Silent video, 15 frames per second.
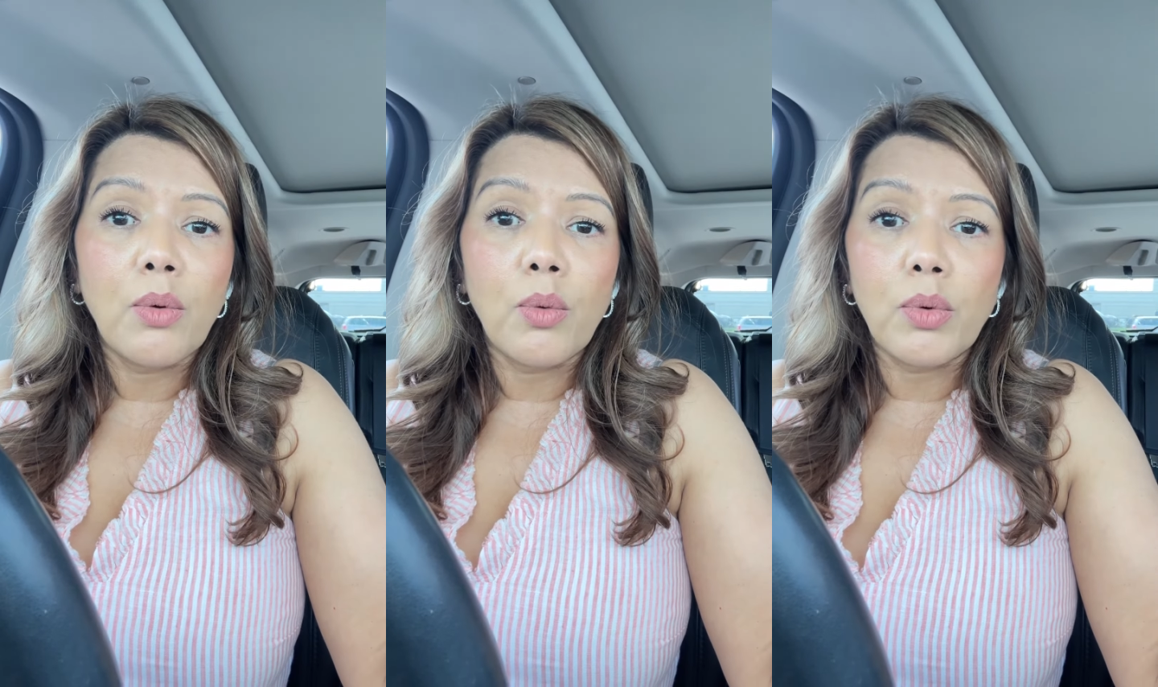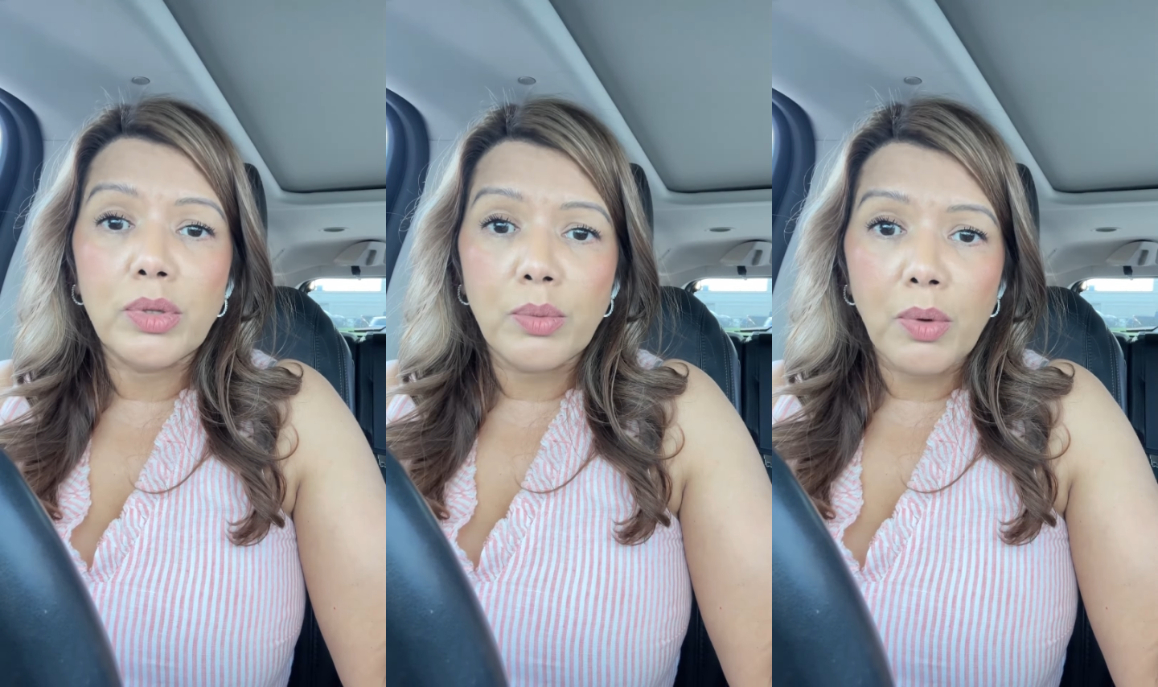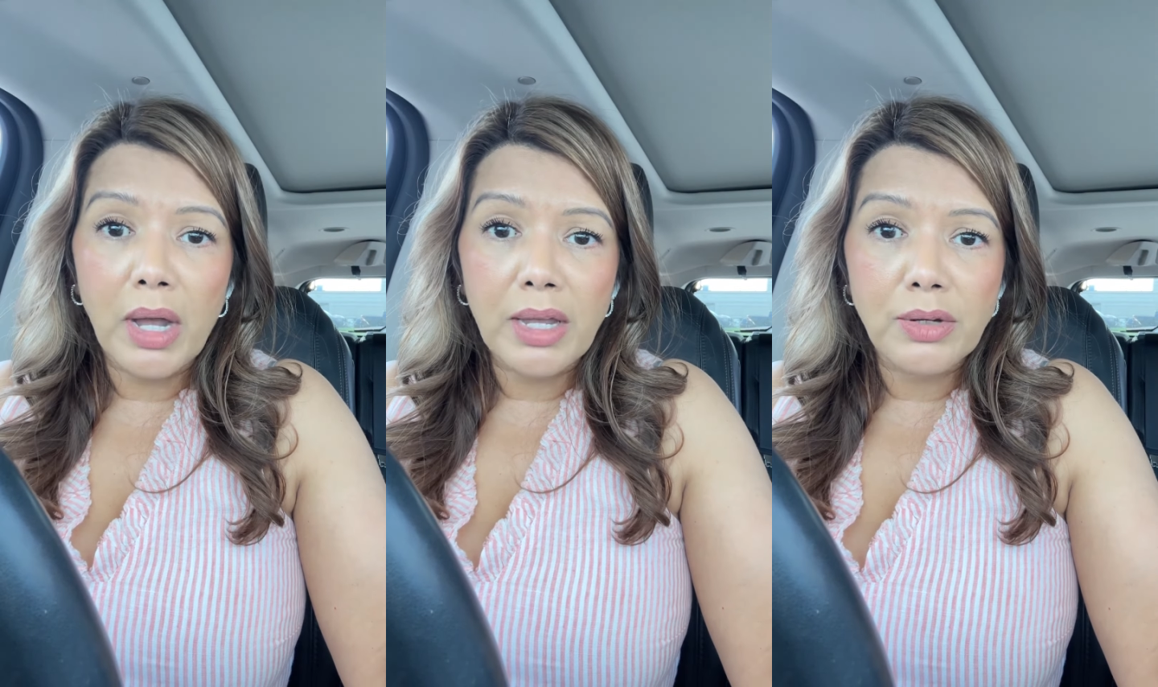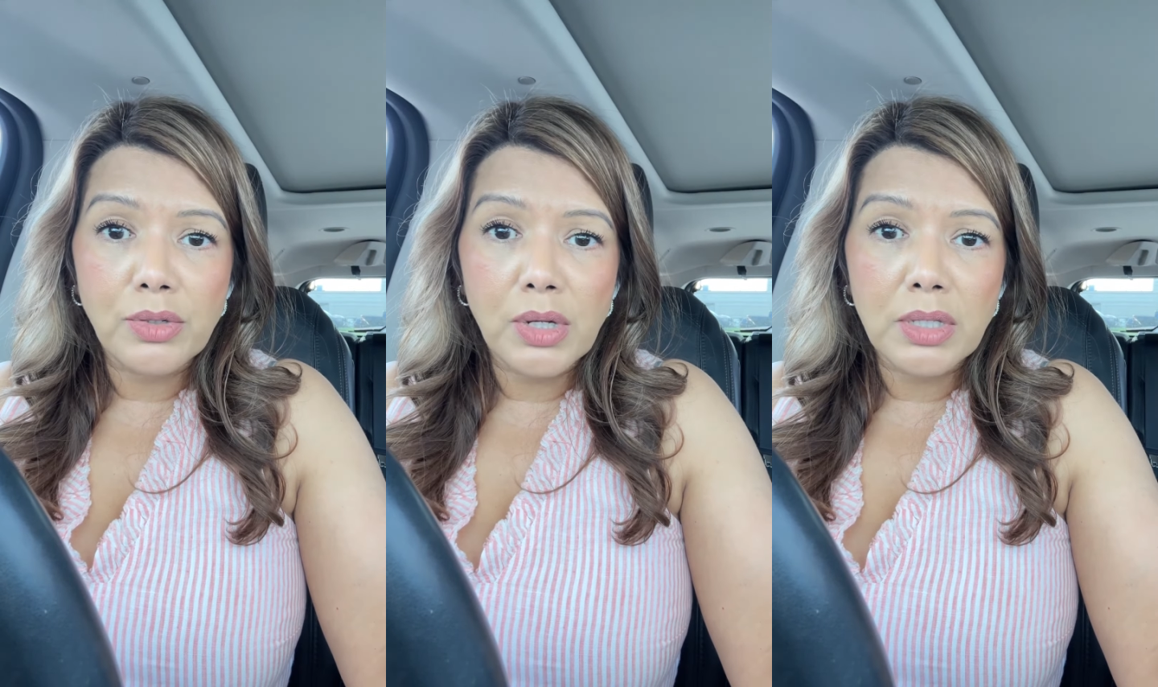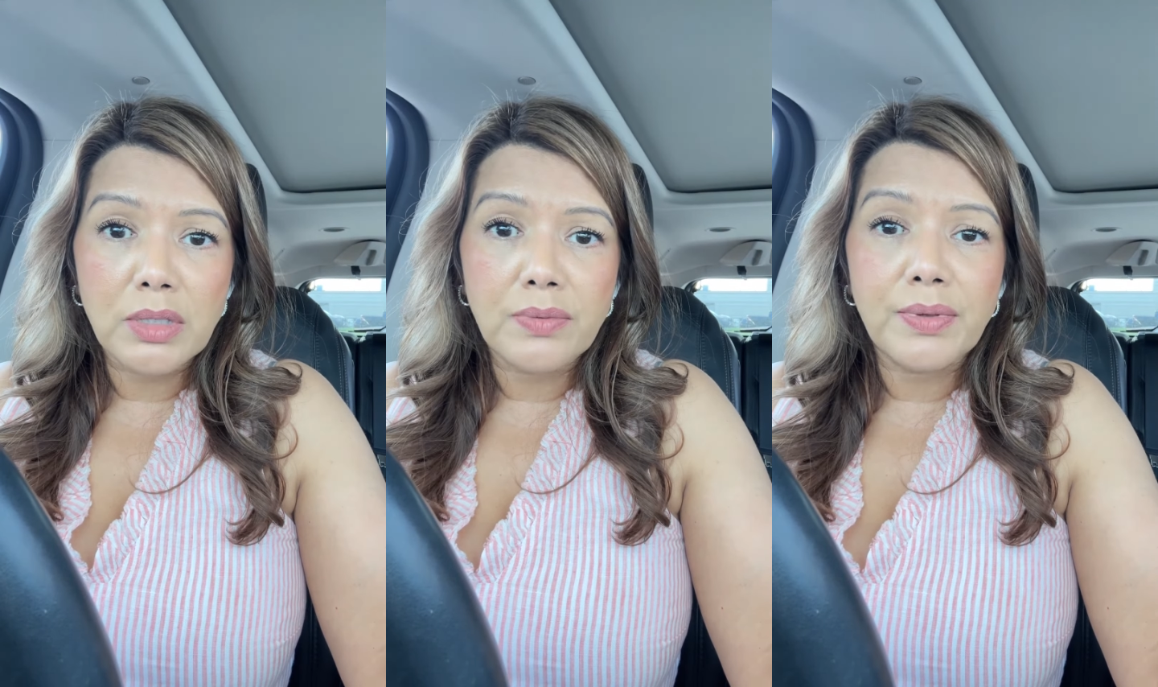or the wire
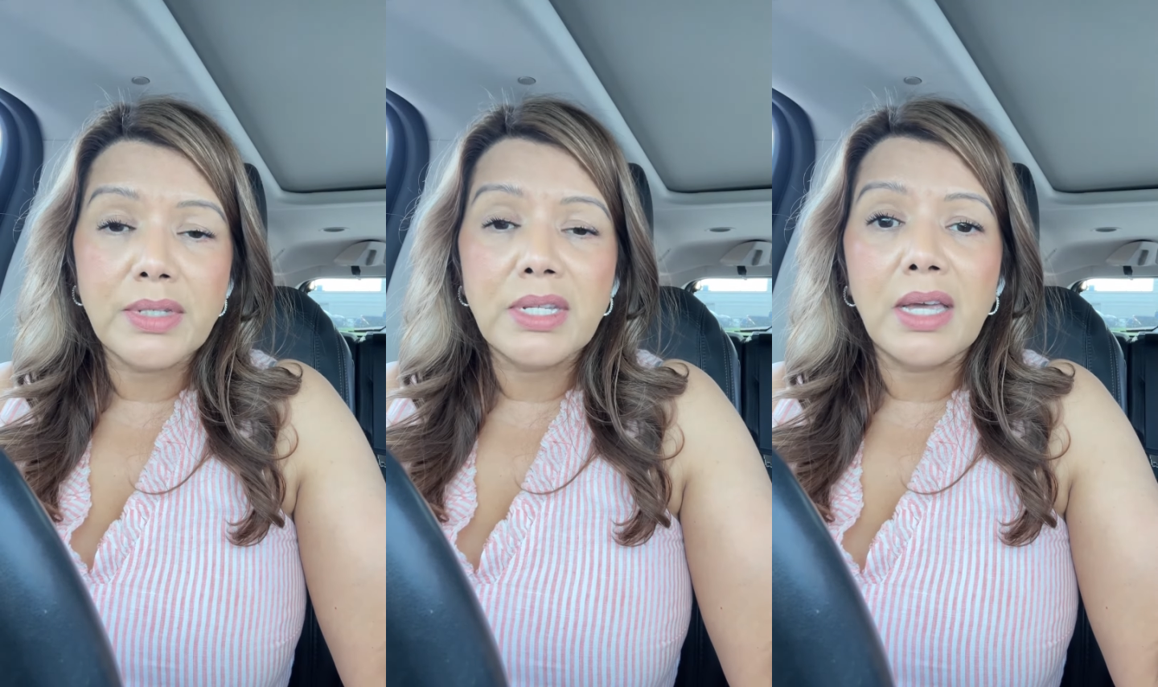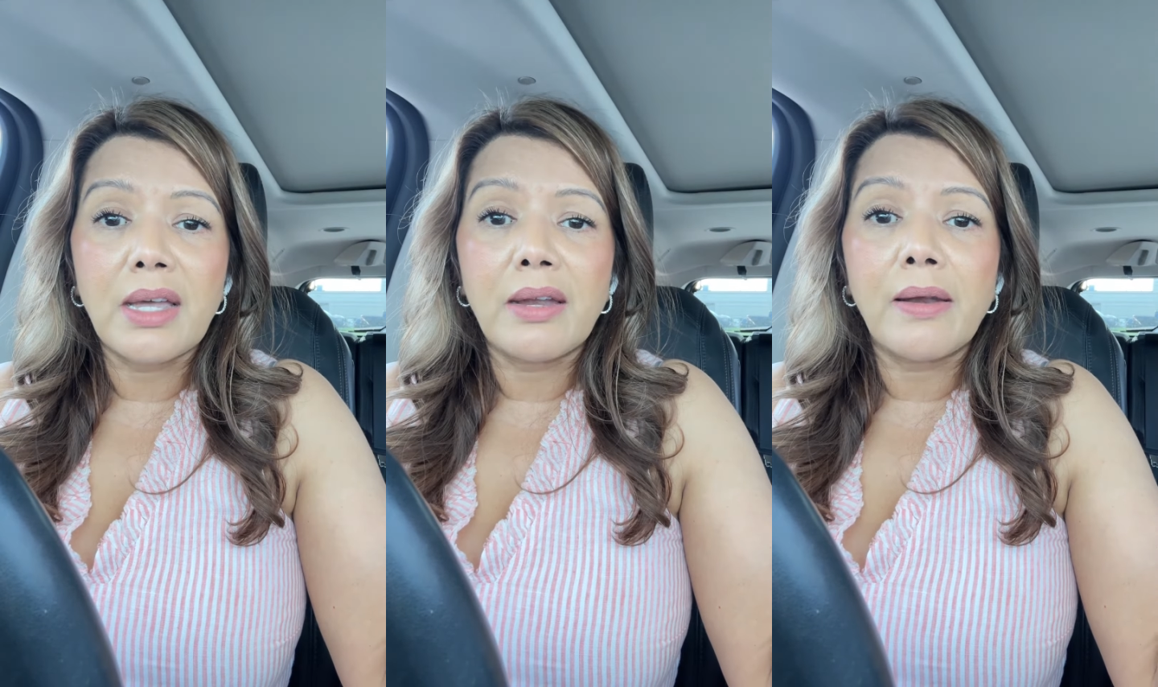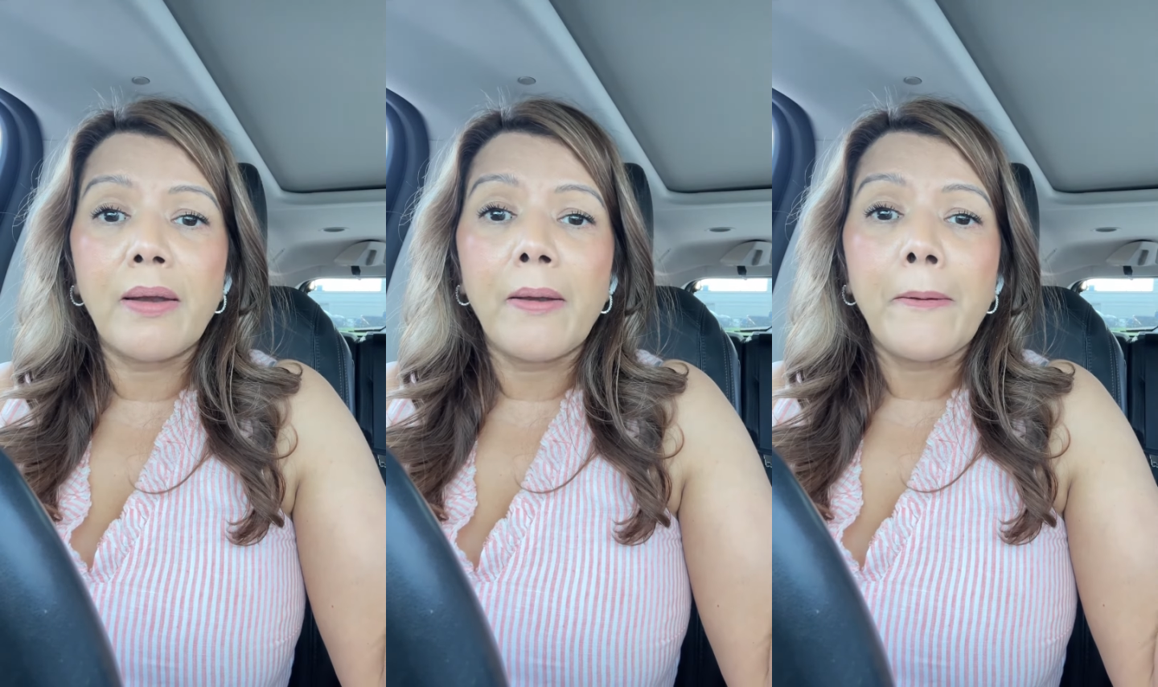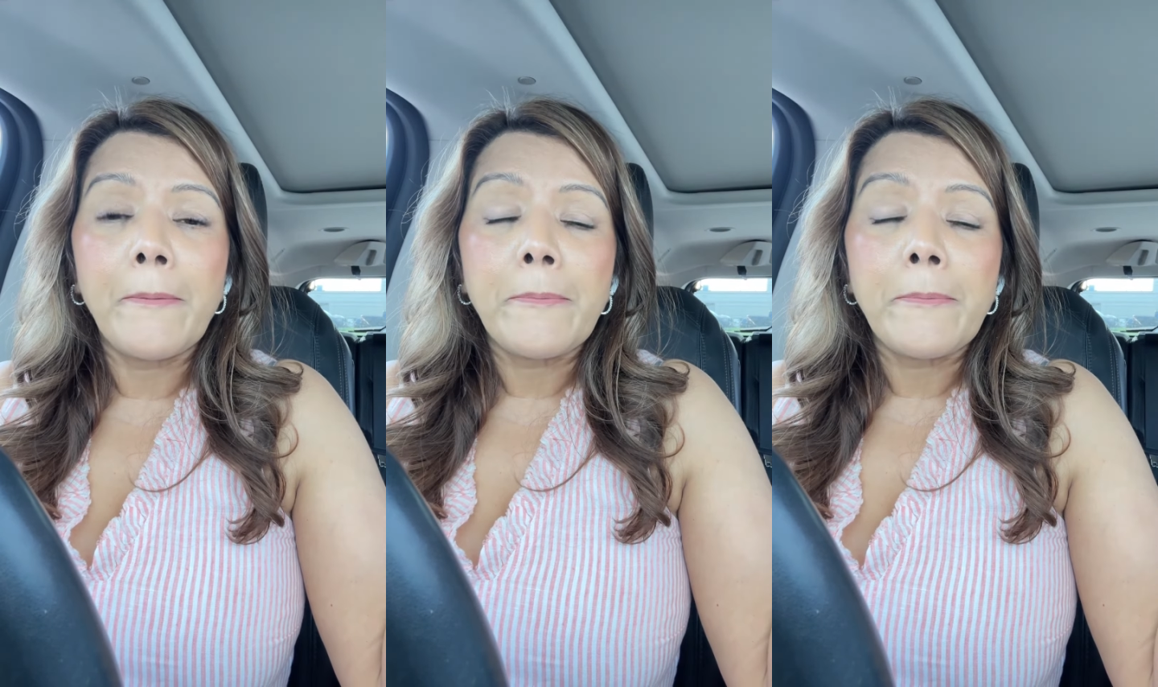transfer done,